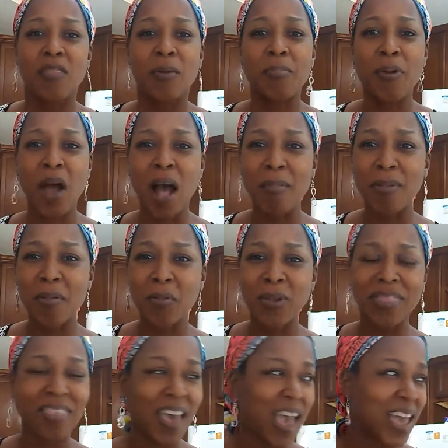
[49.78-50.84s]
The problem
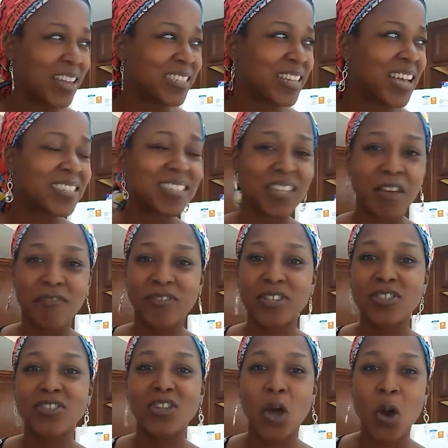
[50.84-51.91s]
with that is that stuff
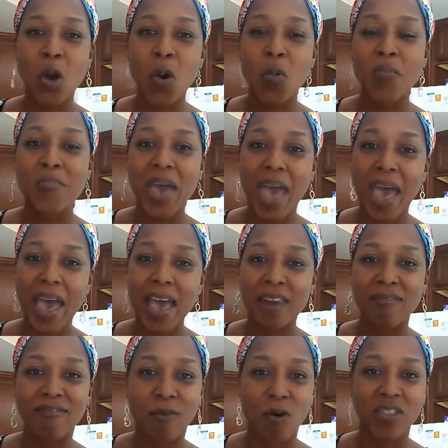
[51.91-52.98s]
is so
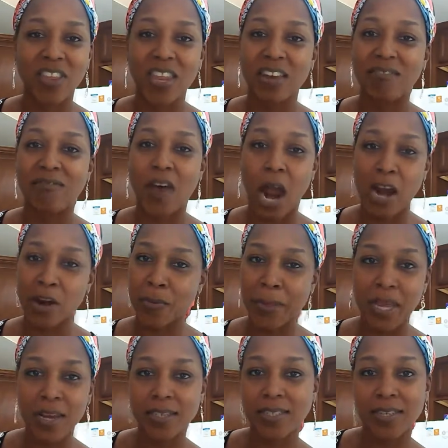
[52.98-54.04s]
bad for the
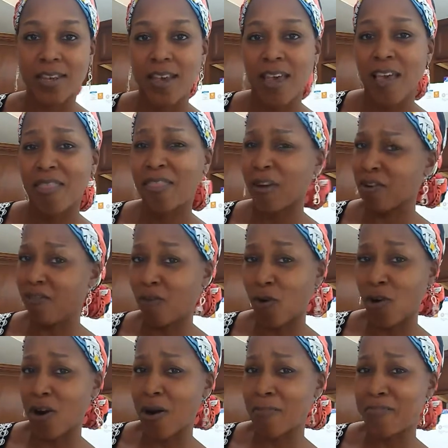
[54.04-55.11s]
environment,
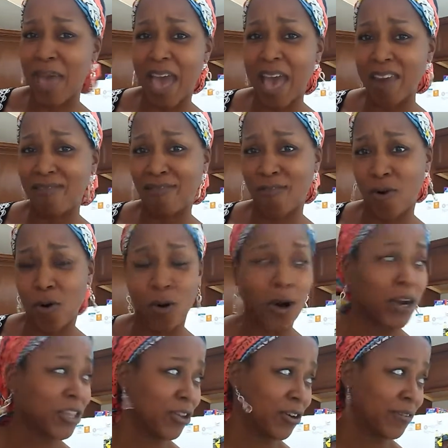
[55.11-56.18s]
therefore bad
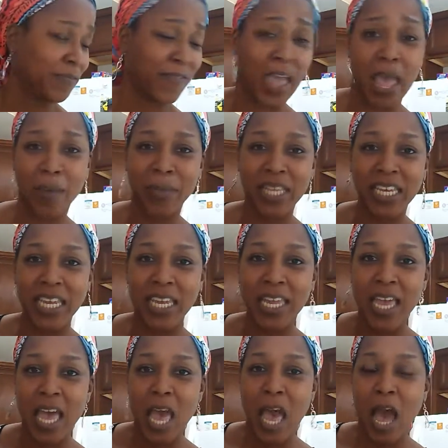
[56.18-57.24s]
for your
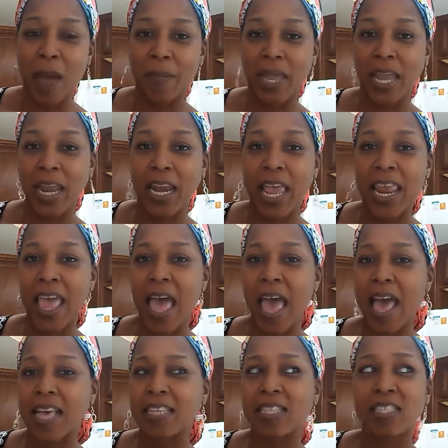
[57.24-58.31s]
family. I mean, it
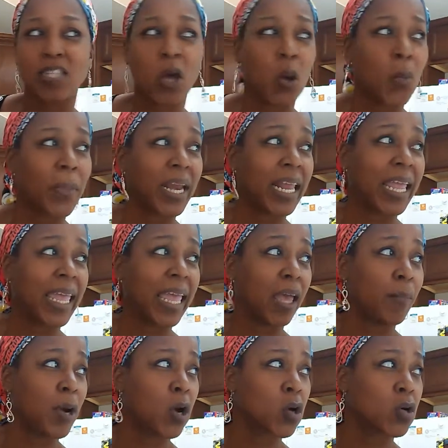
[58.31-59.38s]
has so many
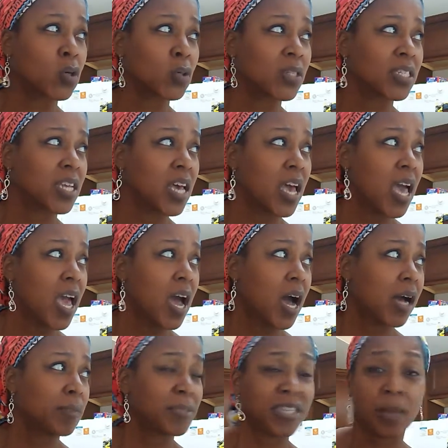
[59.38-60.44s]
chemicals.
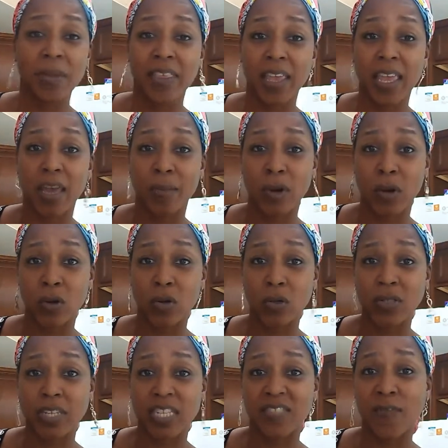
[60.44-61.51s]
Some of the
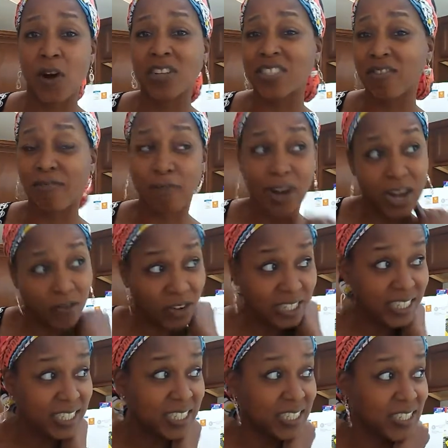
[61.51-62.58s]
chemicals, as far as the
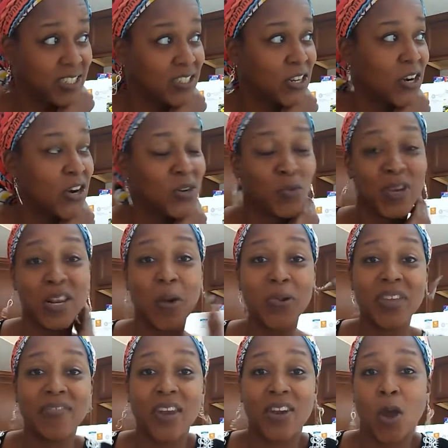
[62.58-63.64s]
fragrance is concerned, we don't
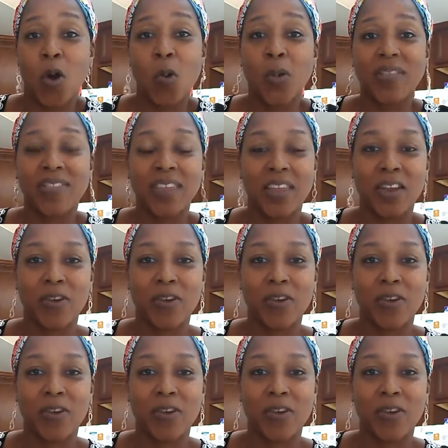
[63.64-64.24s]
even know what the